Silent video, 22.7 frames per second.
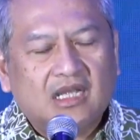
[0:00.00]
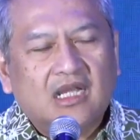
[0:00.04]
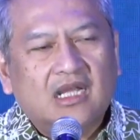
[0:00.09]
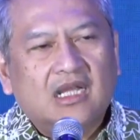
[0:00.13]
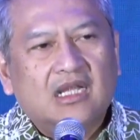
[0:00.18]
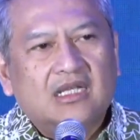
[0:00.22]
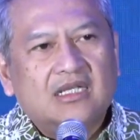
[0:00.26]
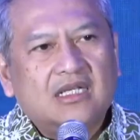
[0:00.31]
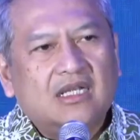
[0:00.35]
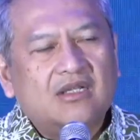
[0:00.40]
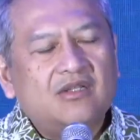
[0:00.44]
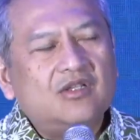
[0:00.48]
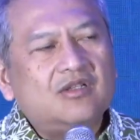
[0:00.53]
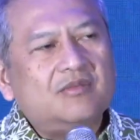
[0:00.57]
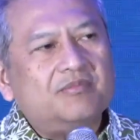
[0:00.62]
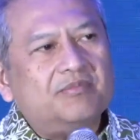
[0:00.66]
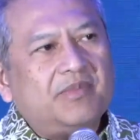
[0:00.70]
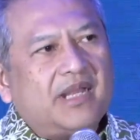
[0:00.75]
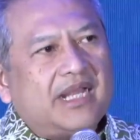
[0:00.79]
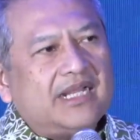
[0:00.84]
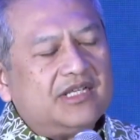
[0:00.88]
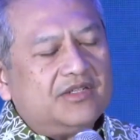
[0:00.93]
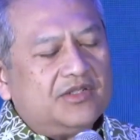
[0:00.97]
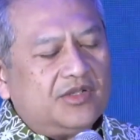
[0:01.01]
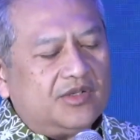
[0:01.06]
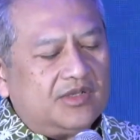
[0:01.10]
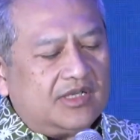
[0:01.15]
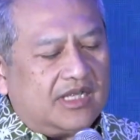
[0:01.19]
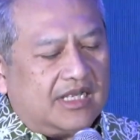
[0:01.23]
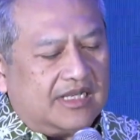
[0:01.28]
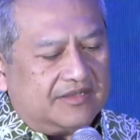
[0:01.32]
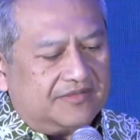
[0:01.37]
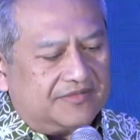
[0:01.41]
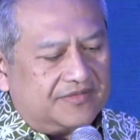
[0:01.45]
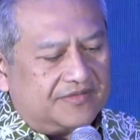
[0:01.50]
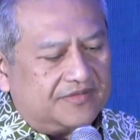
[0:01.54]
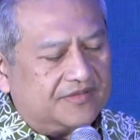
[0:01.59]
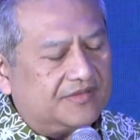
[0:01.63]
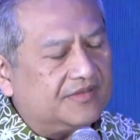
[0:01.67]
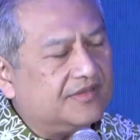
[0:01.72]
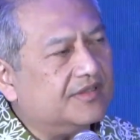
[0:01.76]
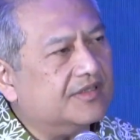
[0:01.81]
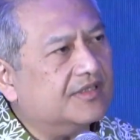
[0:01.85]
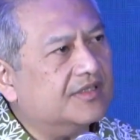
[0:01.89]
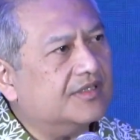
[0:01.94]
Now look back in your life.
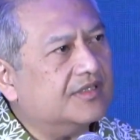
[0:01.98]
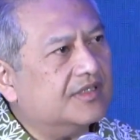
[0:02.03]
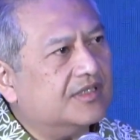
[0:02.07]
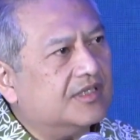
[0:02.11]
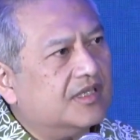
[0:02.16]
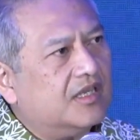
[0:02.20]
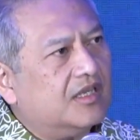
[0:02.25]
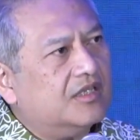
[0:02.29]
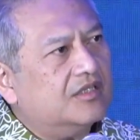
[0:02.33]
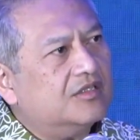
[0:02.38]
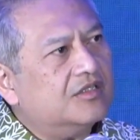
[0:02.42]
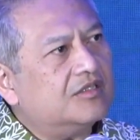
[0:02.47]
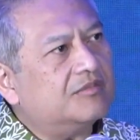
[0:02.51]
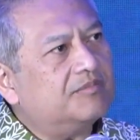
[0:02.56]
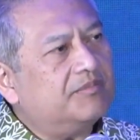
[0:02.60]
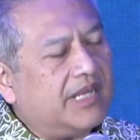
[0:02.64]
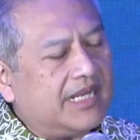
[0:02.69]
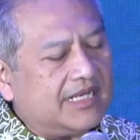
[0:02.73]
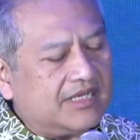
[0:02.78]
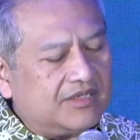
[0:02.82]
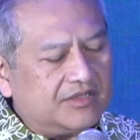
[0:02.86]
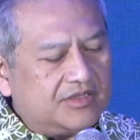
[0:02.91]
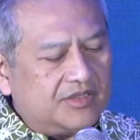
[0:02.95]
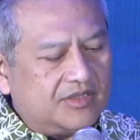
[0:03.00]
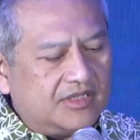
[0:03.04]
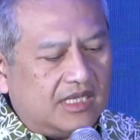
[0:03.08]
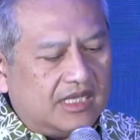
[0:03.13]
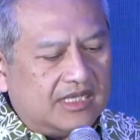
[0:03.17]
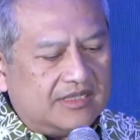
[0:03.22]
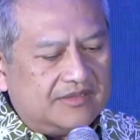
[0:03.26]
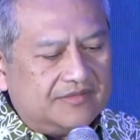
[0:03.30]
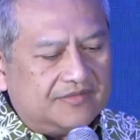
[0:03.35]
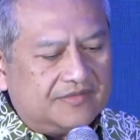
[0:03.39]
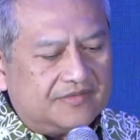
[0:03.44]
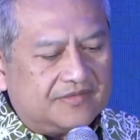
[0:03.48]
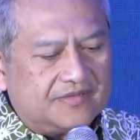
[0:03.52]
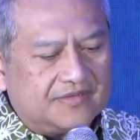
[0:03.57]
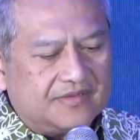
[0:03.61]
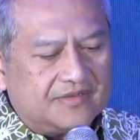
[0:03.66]
Look back on your life.